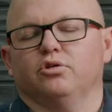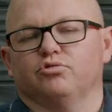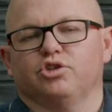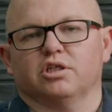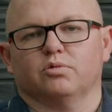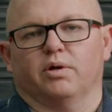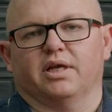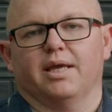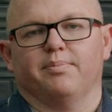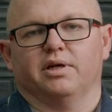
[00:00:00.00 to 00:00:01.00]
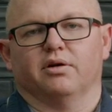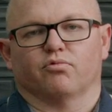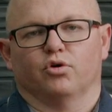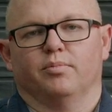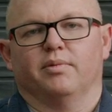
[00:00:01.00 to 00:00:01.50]
you'll just want to keep it in a
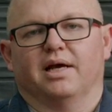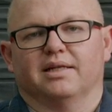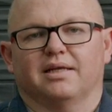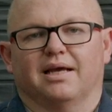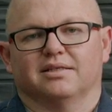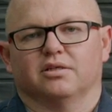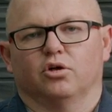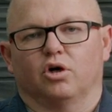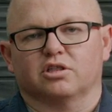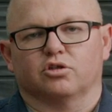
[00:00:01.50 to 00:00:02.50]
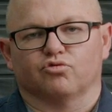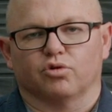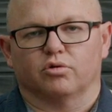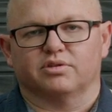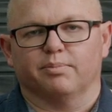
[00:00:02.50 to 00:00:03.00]
room that has a nice
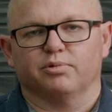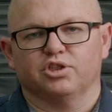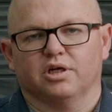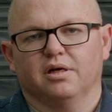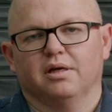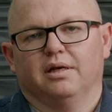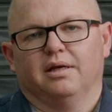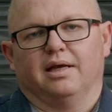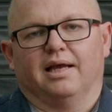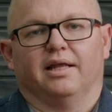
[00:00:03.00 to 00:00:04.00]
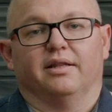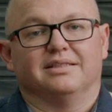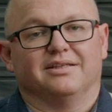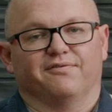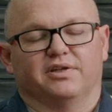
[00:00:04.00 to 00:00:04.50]
controlled temperature
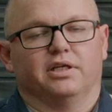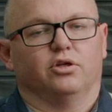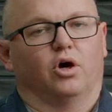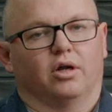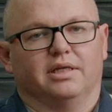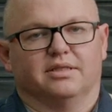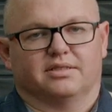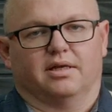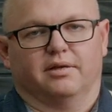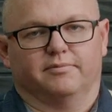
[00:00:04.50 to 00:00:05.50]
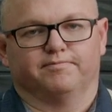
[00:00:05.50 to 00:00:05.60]
and definitely not in the sun.